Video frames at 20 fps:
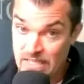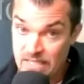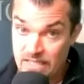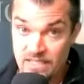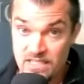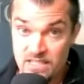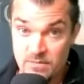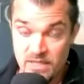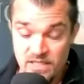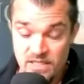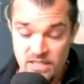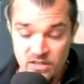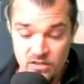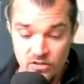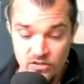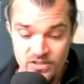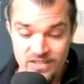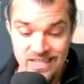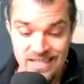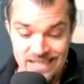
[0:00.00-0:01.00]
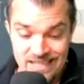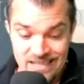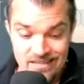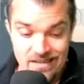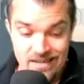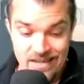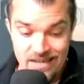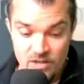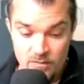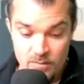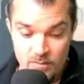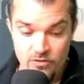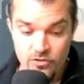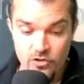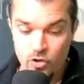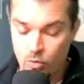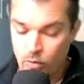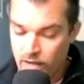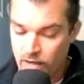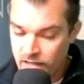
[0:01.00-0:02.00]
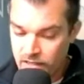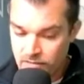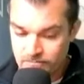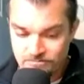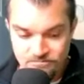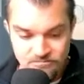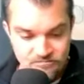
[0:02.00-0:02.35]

That's a big deal. You got to get that out of your mouth quick.